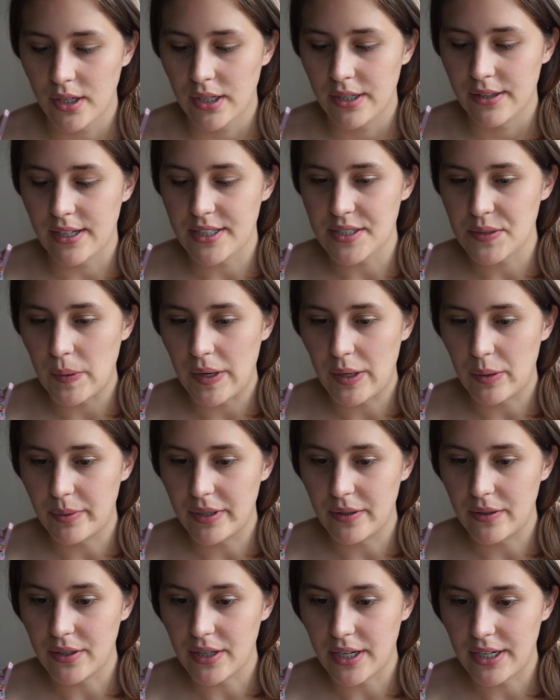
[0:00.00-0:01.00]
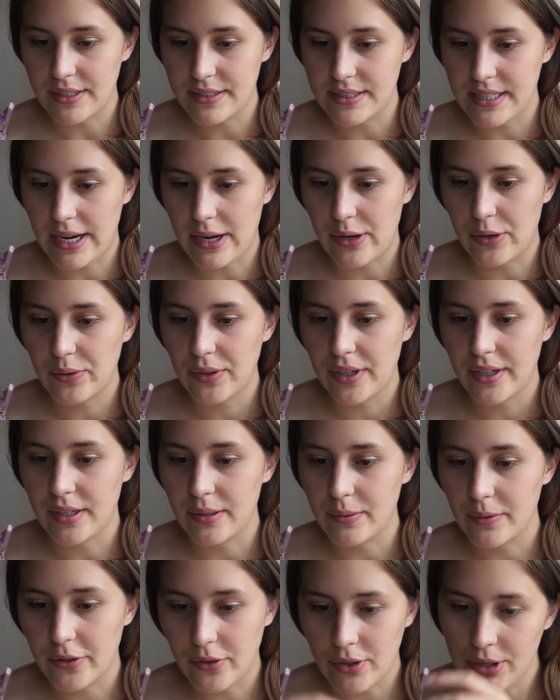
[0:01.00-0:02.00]
That's why I'll be looking down, and
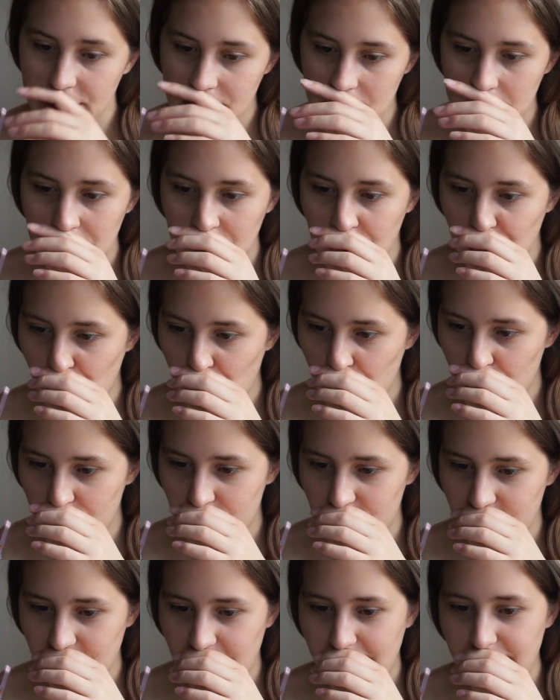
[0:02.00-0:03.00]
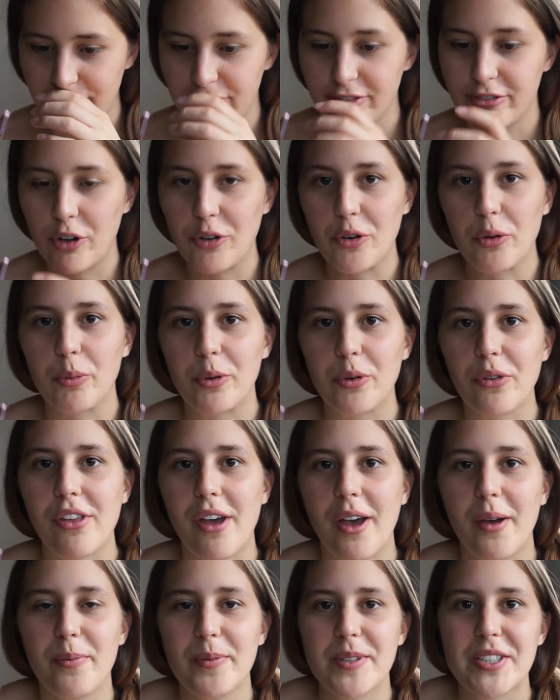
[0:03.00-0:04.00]
I'm going to have a photo booth
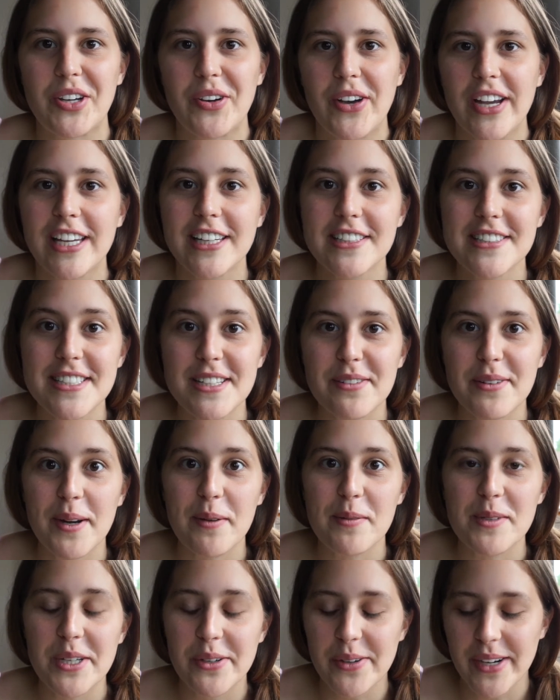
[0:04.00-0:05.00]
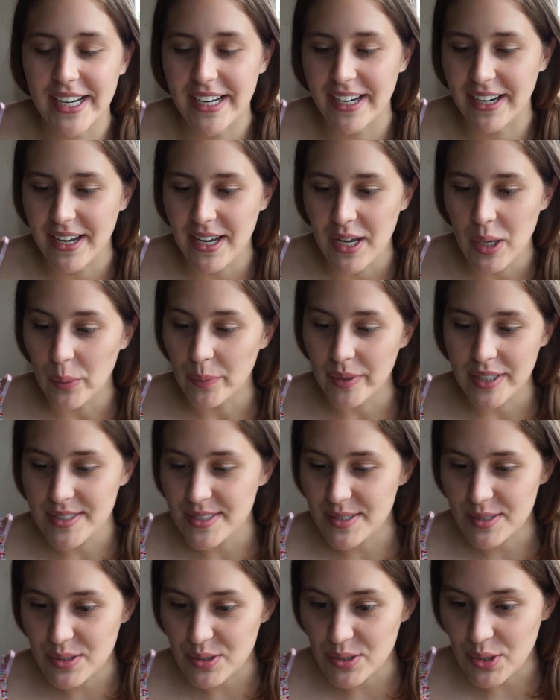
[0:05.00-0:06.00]
up so I can see what I'm doing because
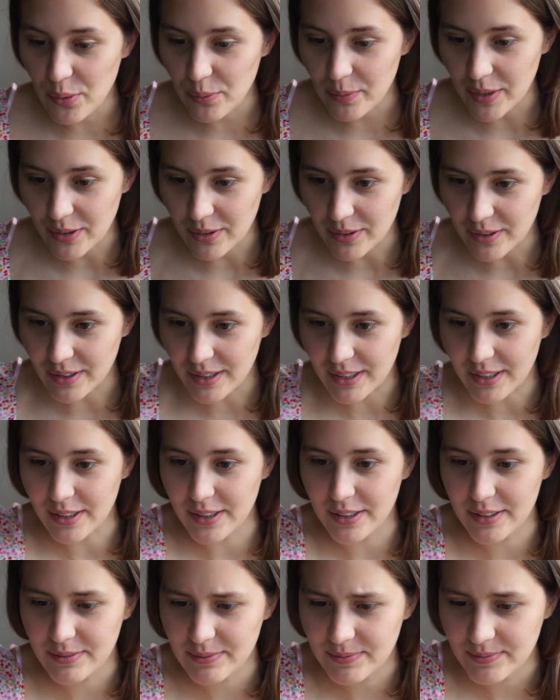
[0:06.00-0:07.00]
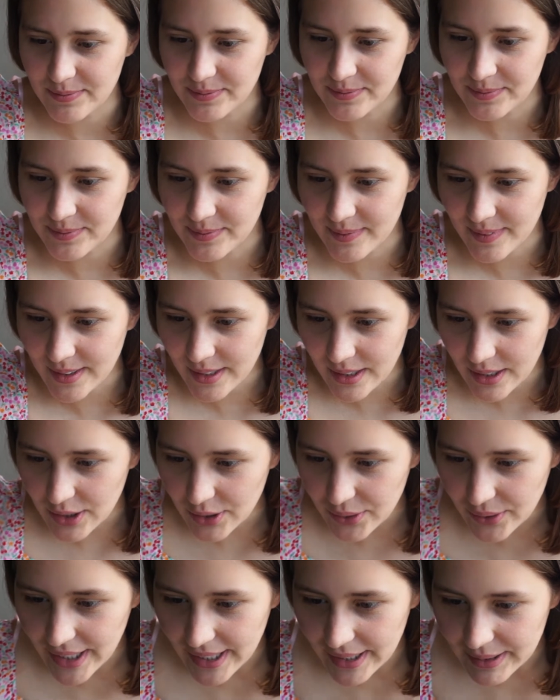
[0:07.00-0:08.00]
there's no mirror here.
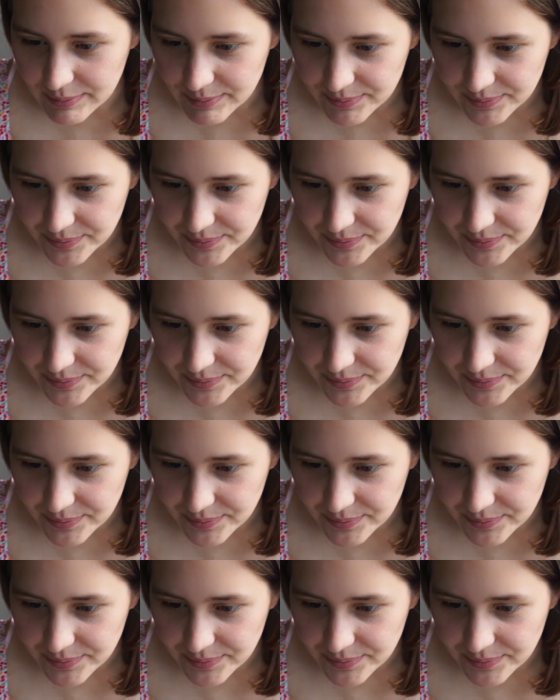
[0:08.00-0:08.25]
Okay,